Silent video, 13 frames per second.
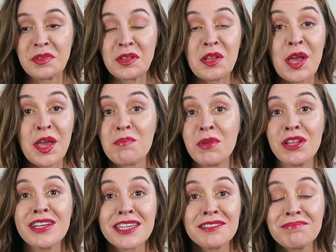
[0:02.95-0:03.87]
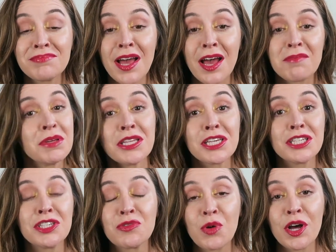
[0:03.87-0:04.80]
like a million, a
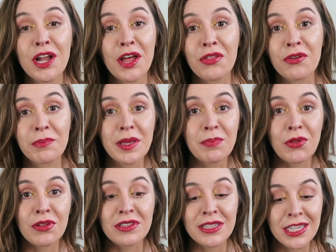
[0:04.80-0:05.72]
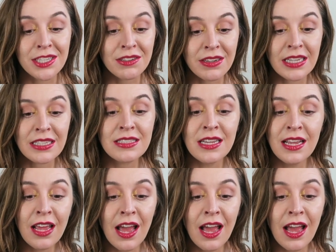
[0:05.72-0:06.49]
million and one other people on the internet,